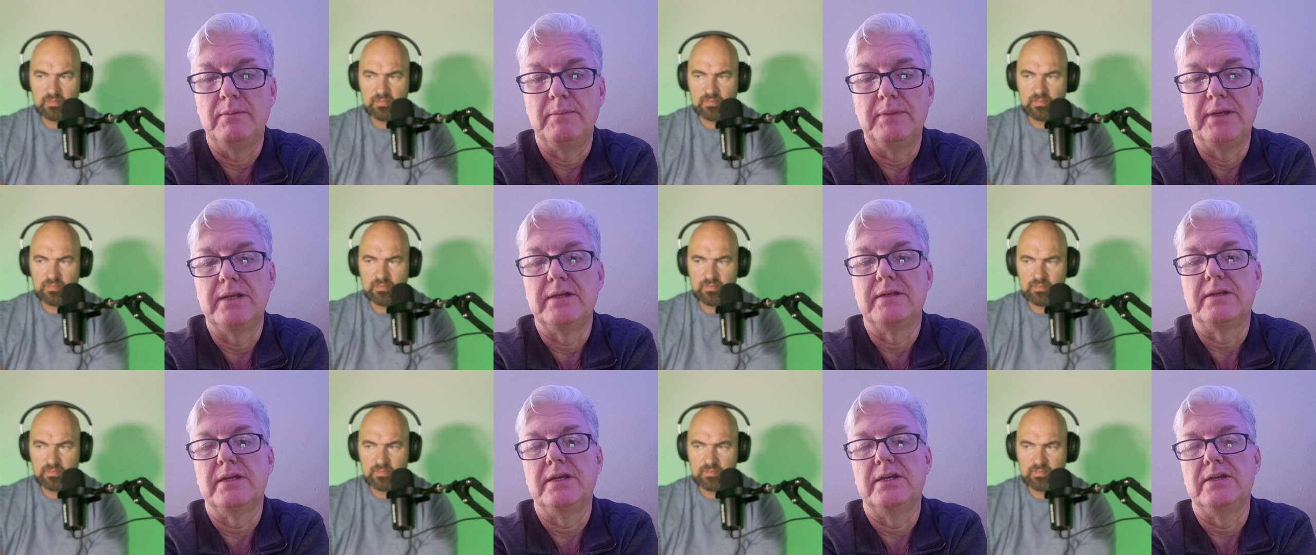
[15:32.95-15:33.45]

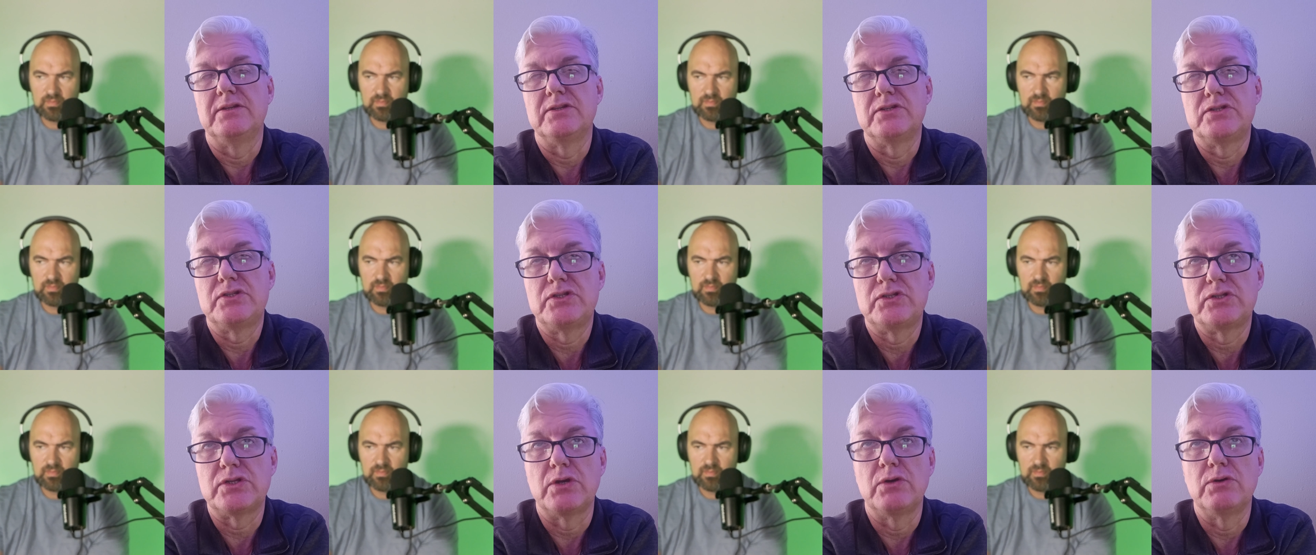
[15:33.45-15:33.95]
Speaker 1: um,
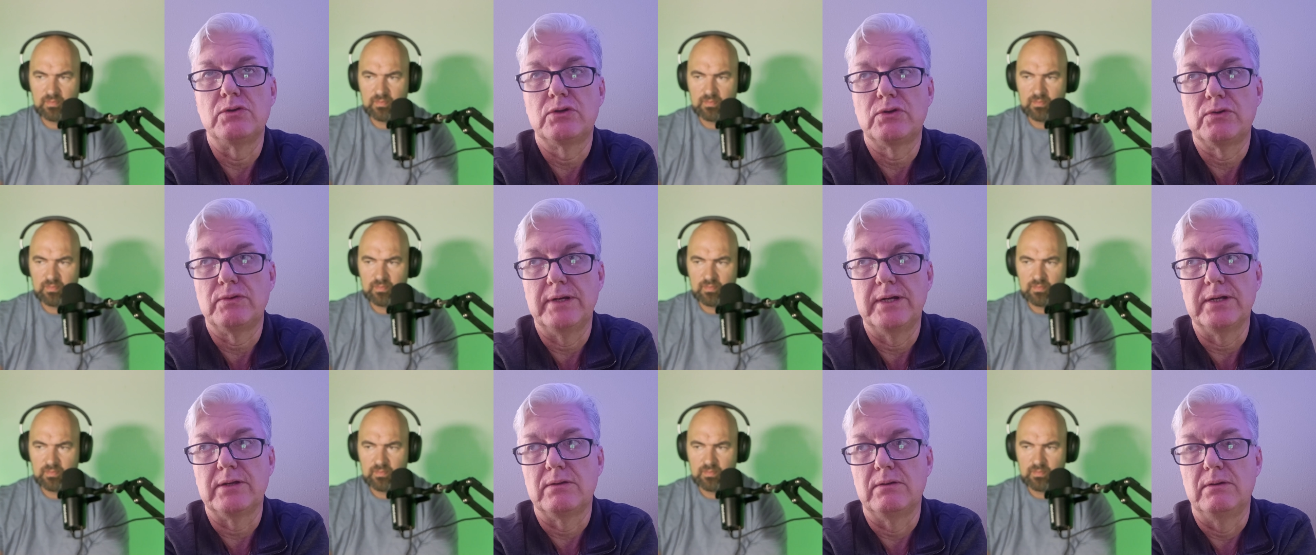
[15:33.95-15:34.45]
that video
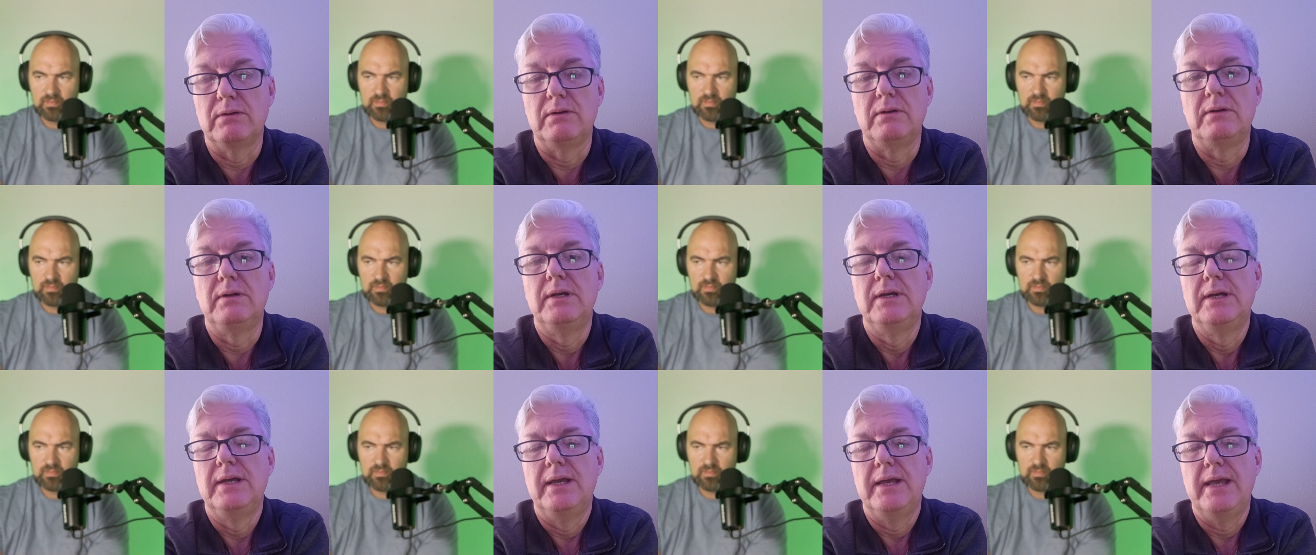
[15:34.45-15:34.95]
element
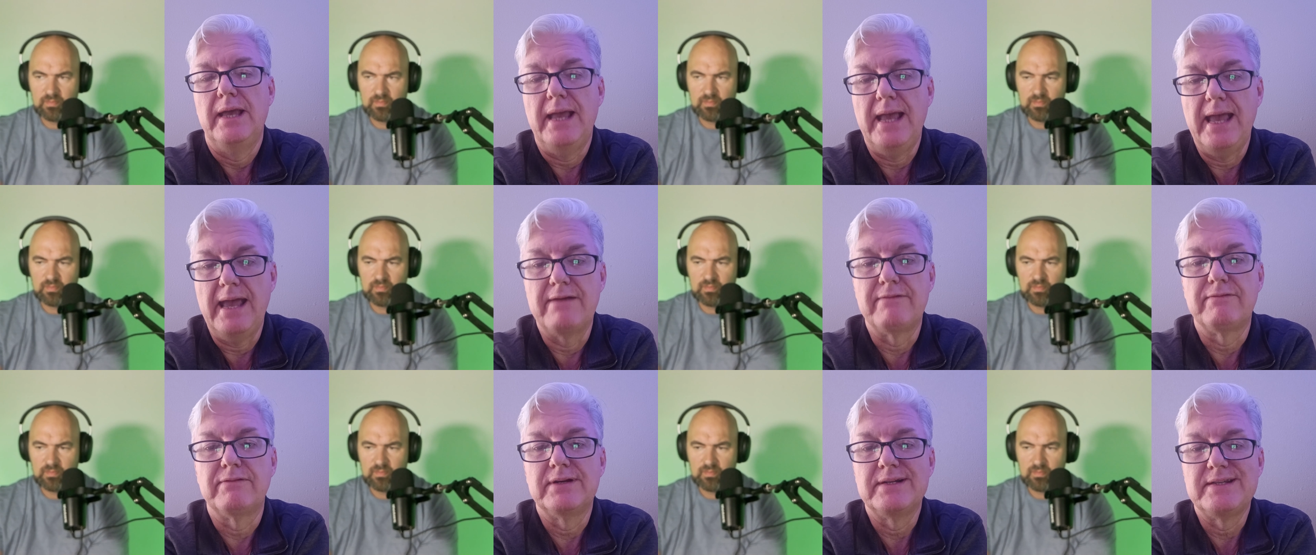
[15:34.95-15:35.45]
is
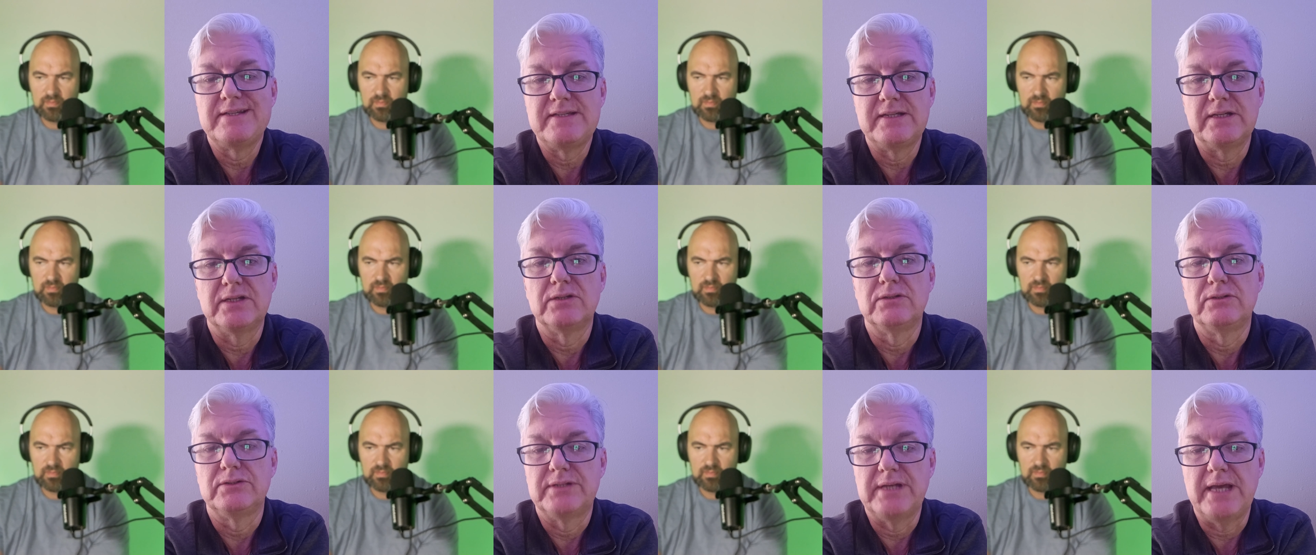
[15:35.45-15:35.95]
so
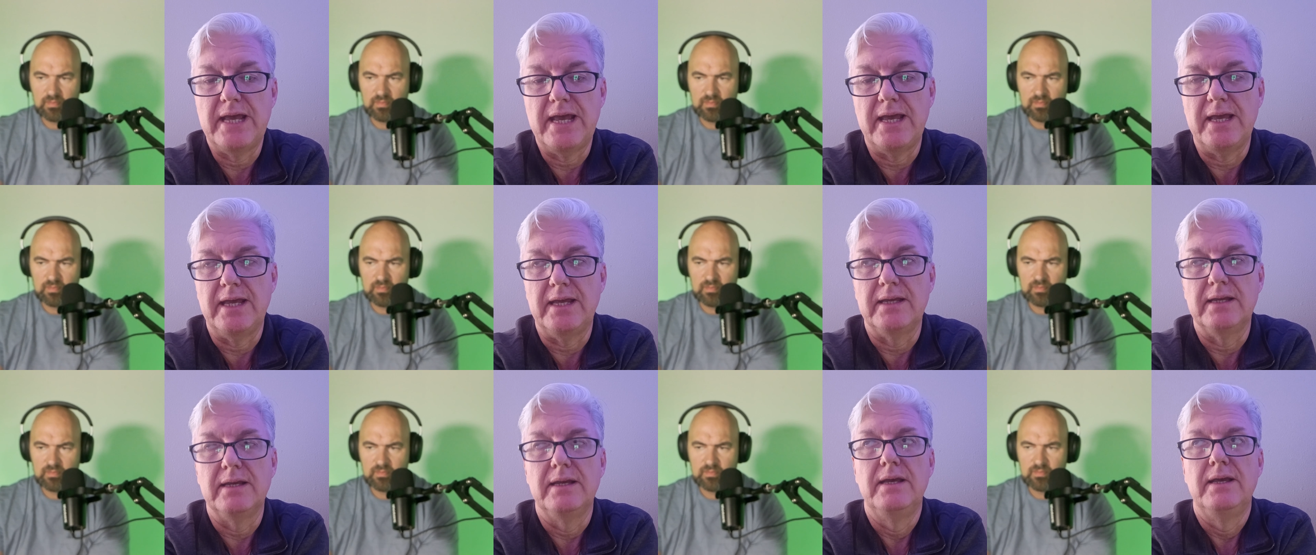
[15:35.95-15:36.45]
critical
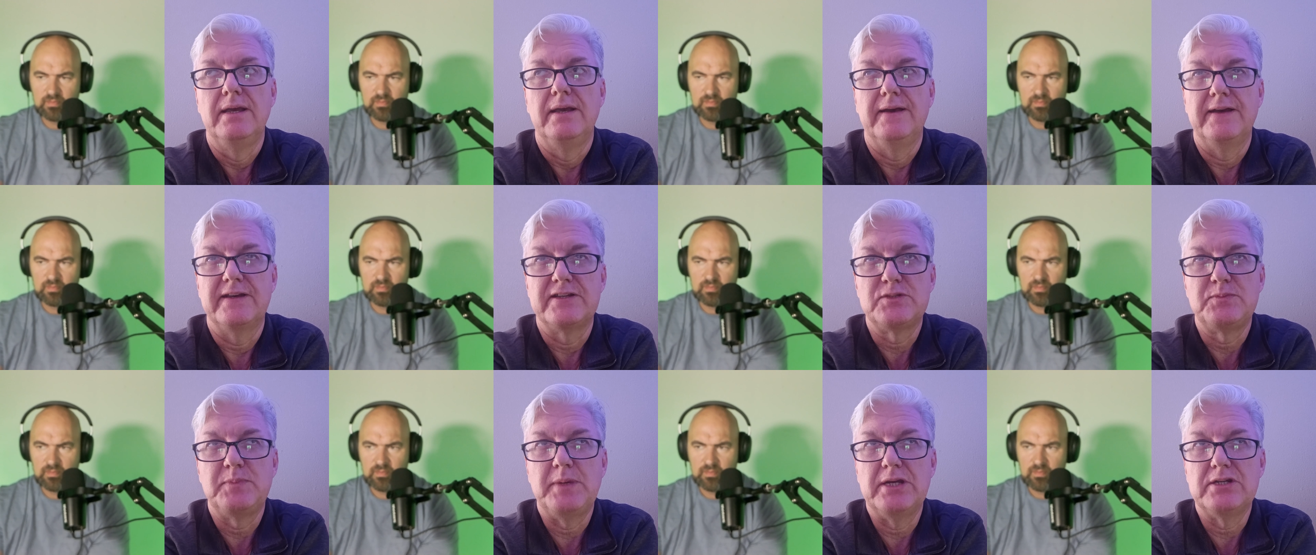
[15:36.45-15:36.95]

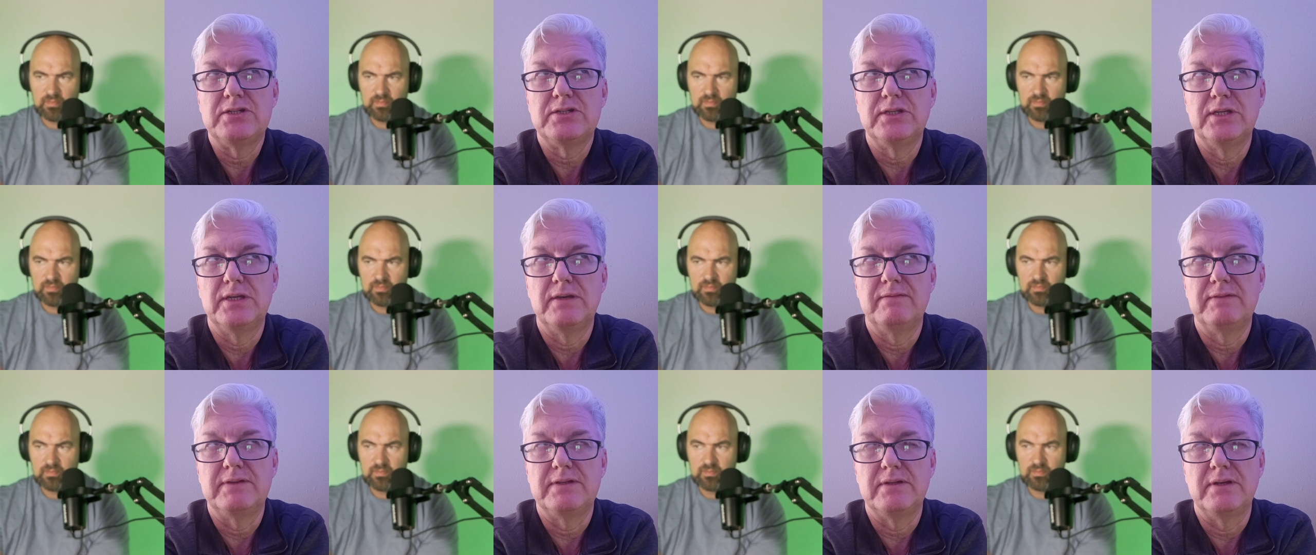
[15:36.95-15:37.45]
every single
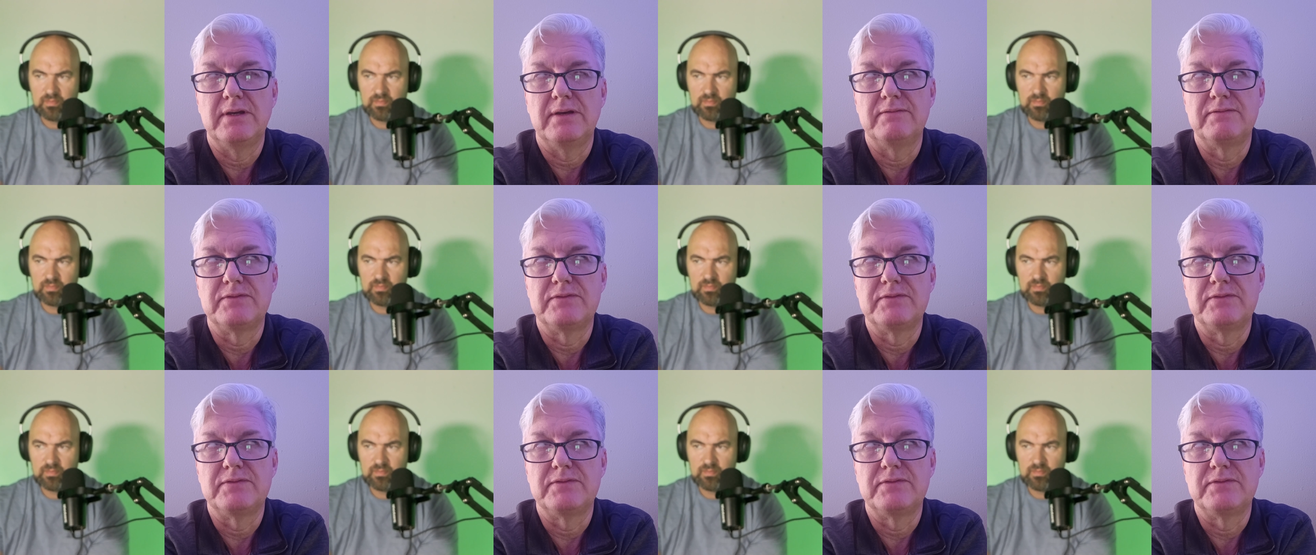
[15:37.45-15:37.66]
day,